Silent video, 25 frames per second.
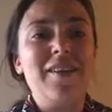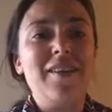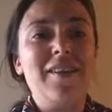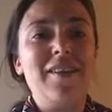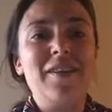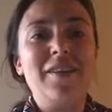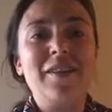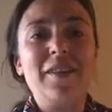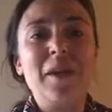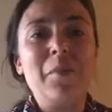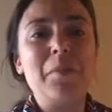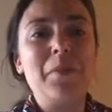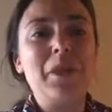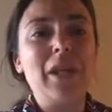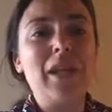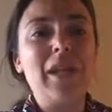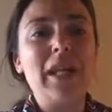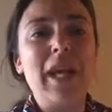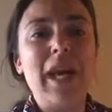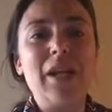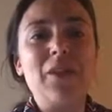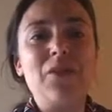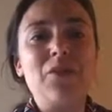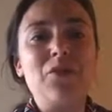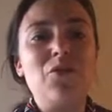something
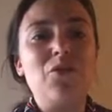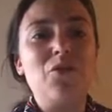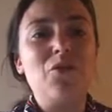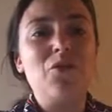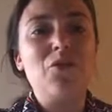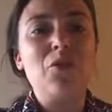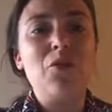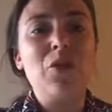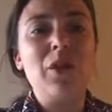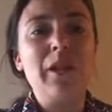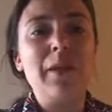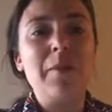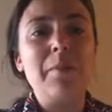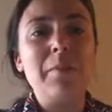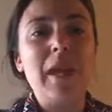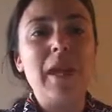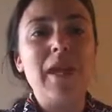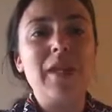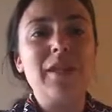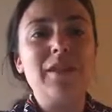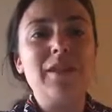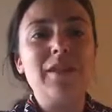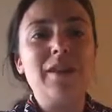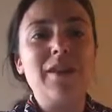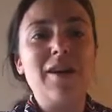that really
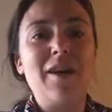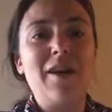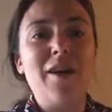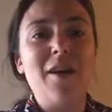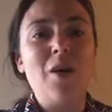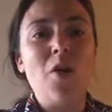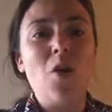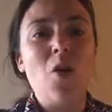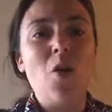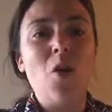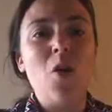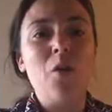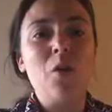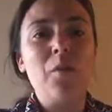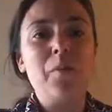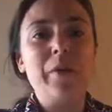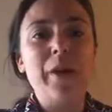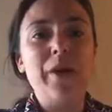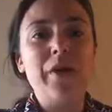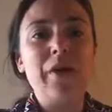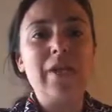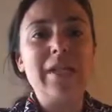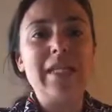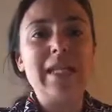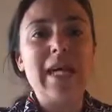makes all
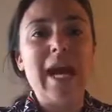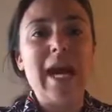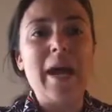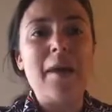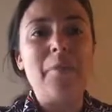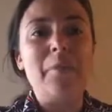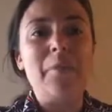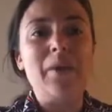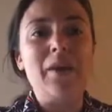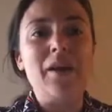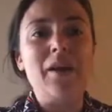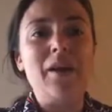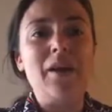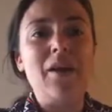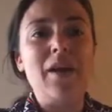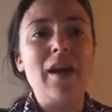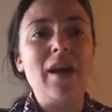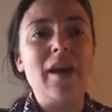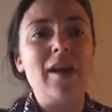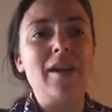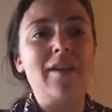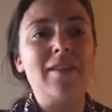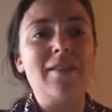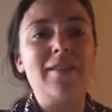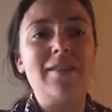parents happy,
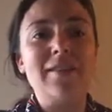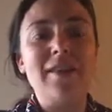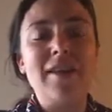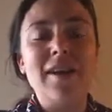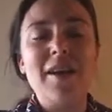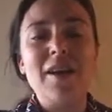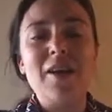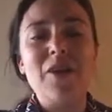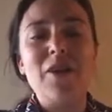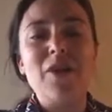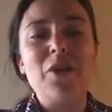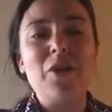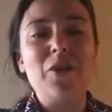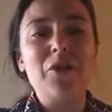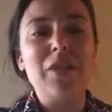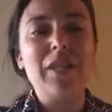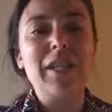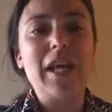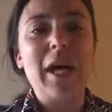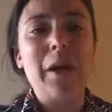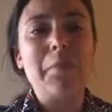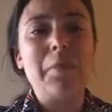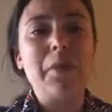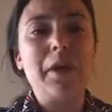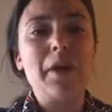as
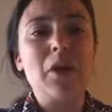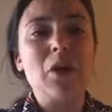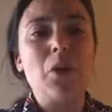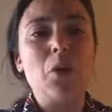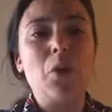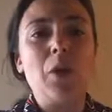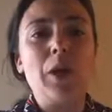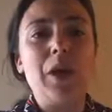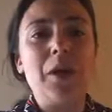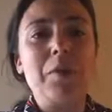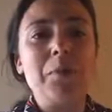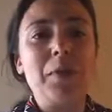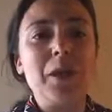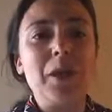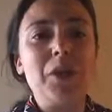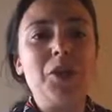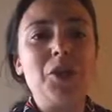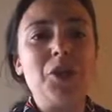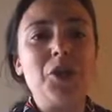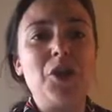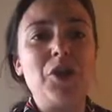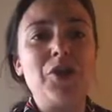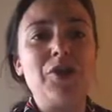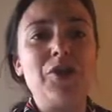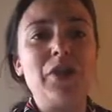snapping a quick
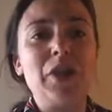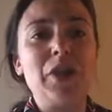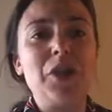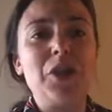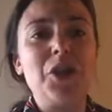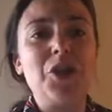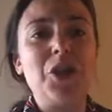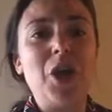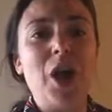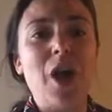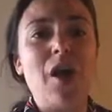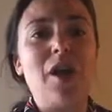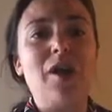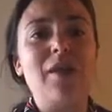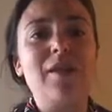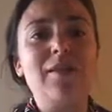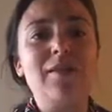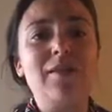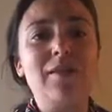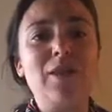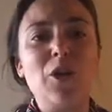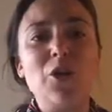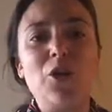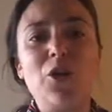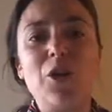picture of their
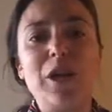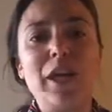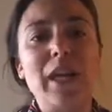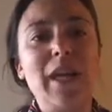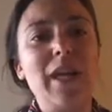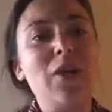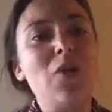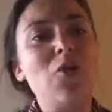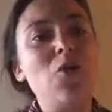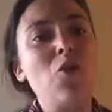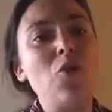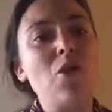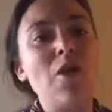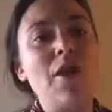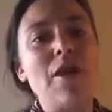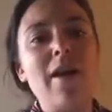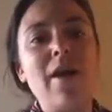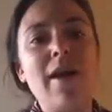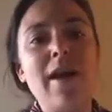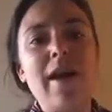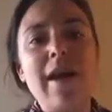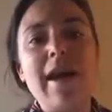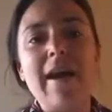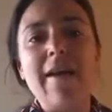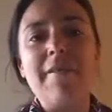child learning or
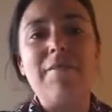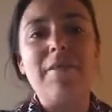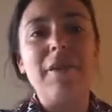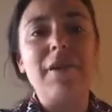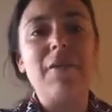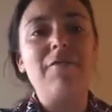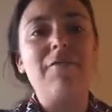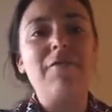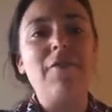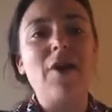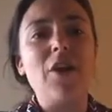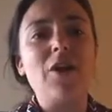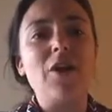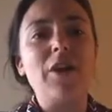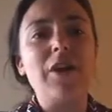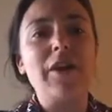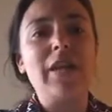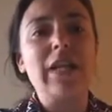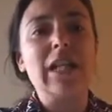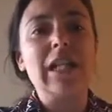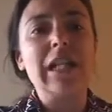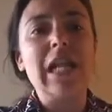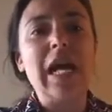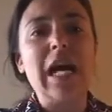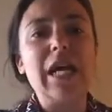having fun in
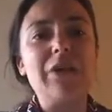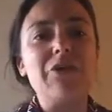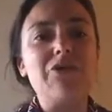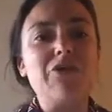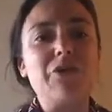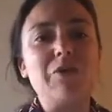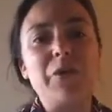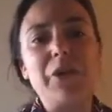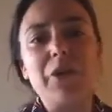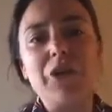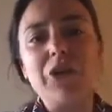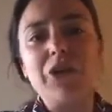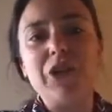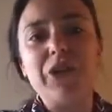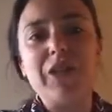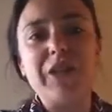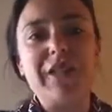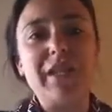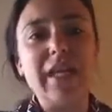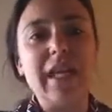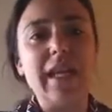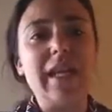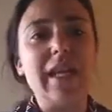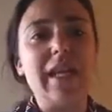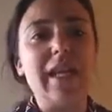the classroom and just
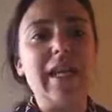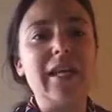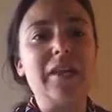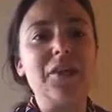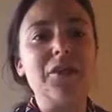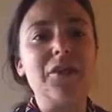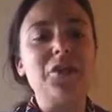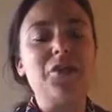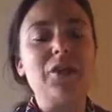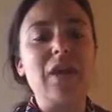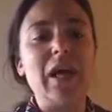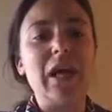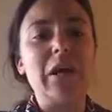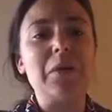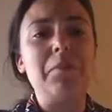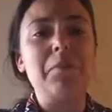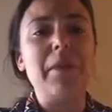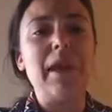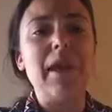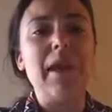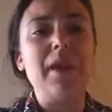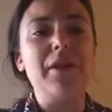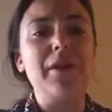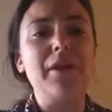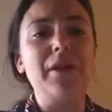sending it to that
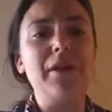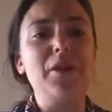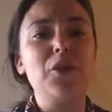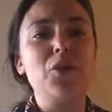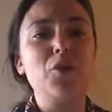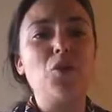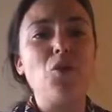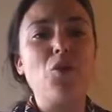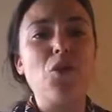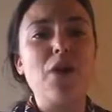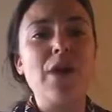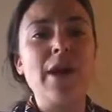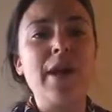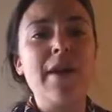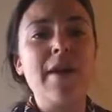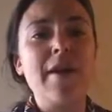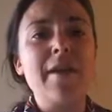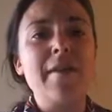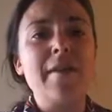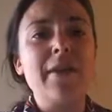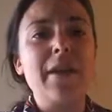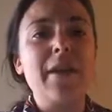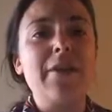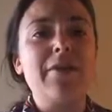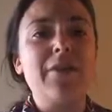parent, or
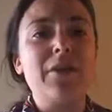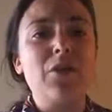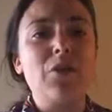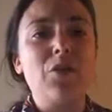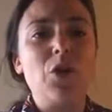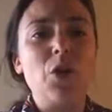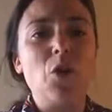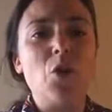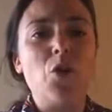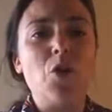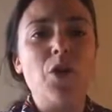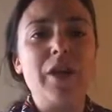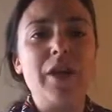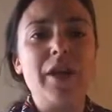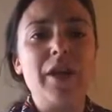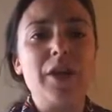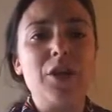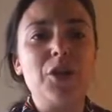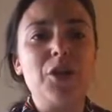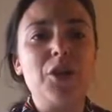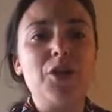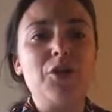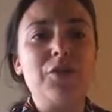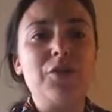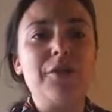even recording
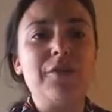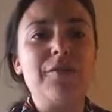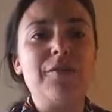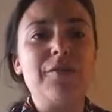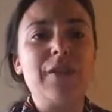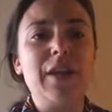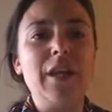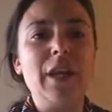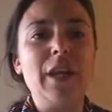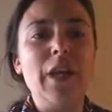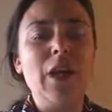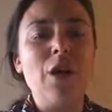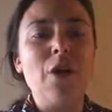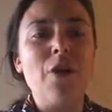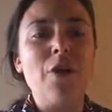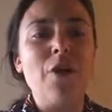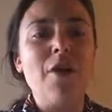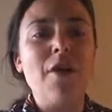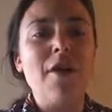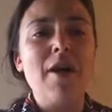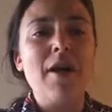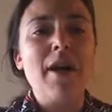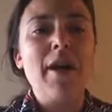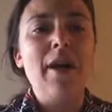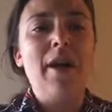a short video.
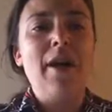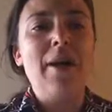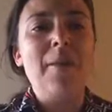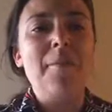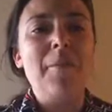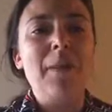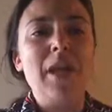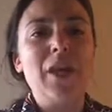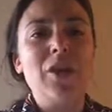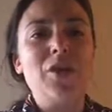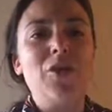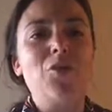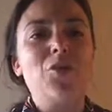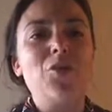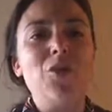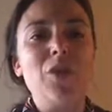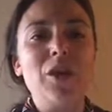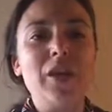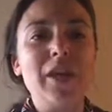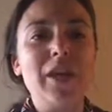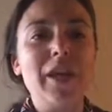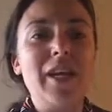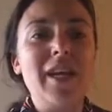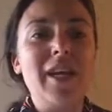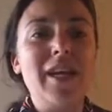It
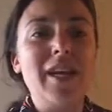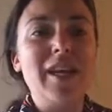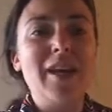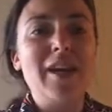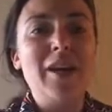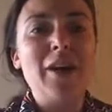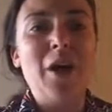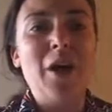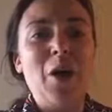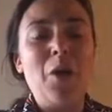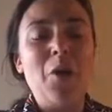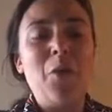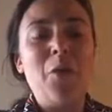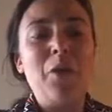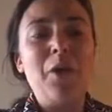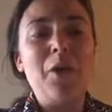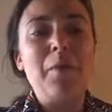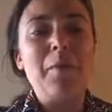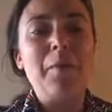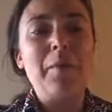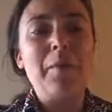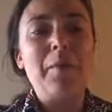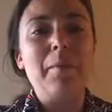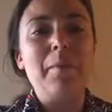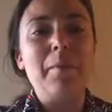really will
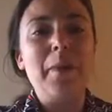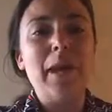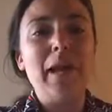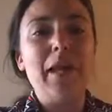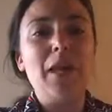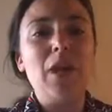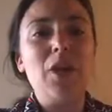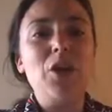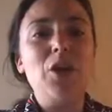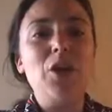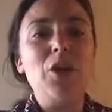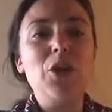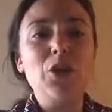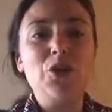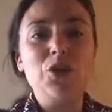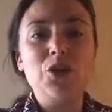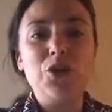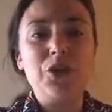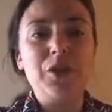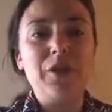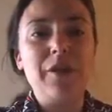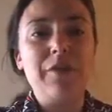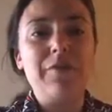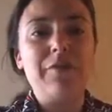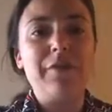make a
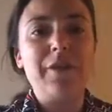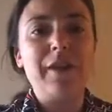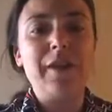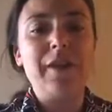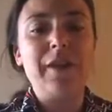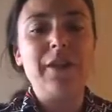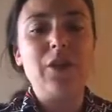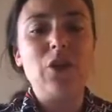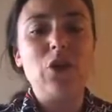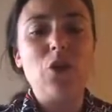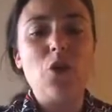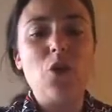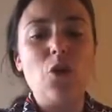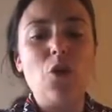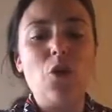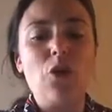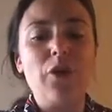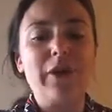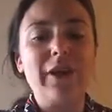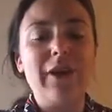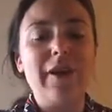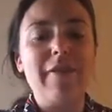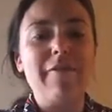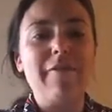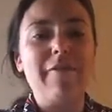huge difference, and not
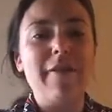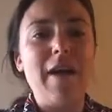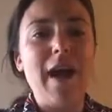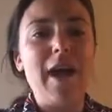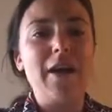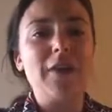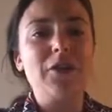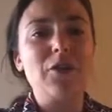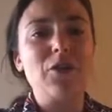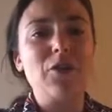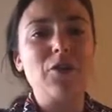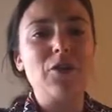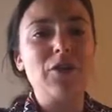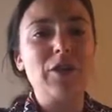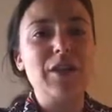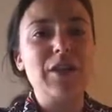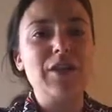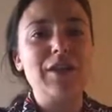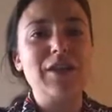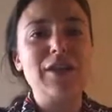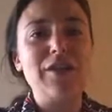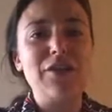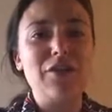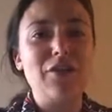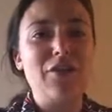only affect sort of
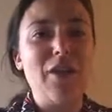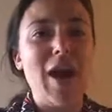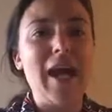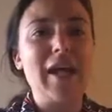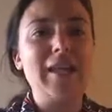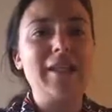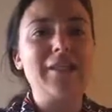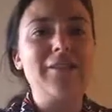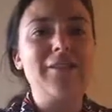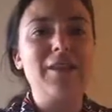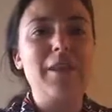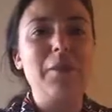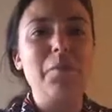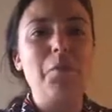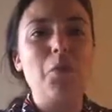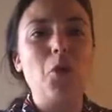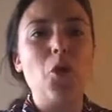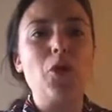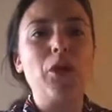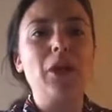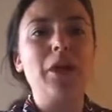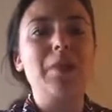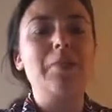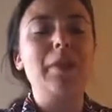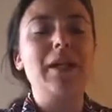this interactive
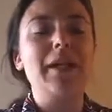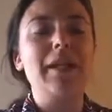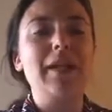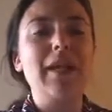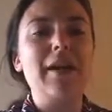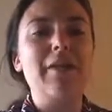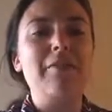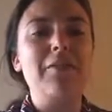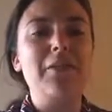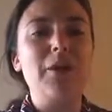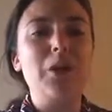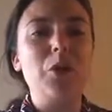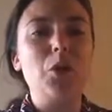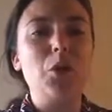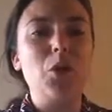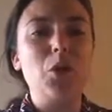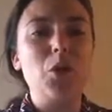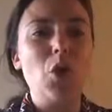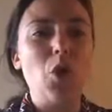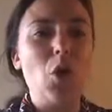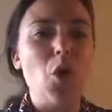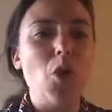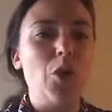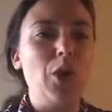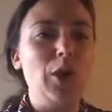component, but definitely will
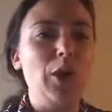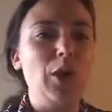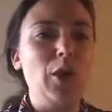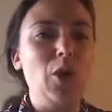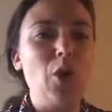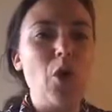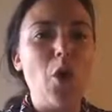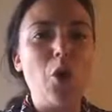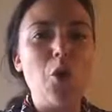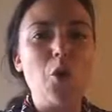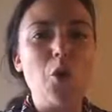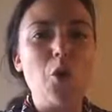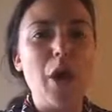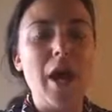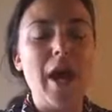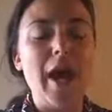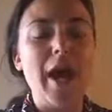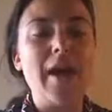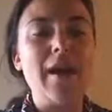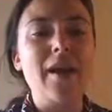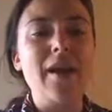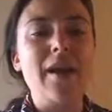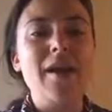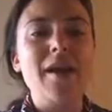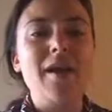go a long
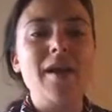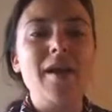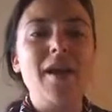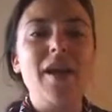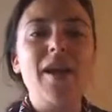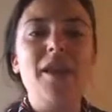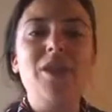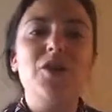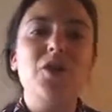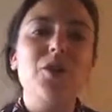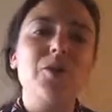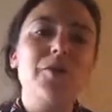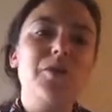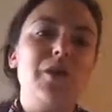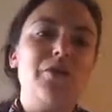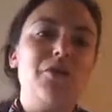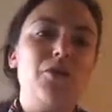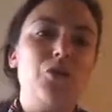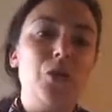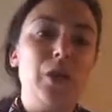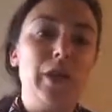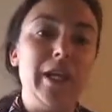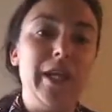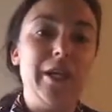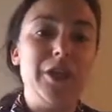way in terms of
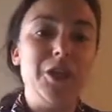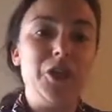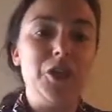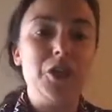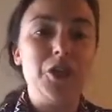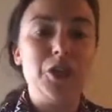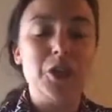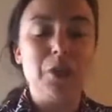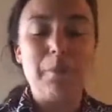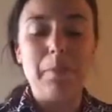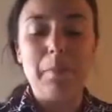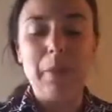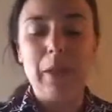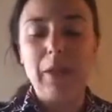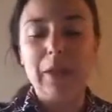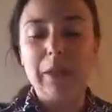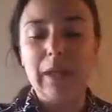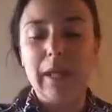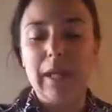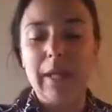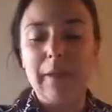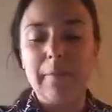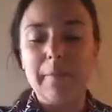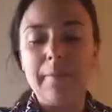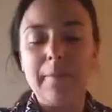relationship
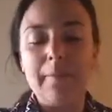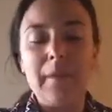building.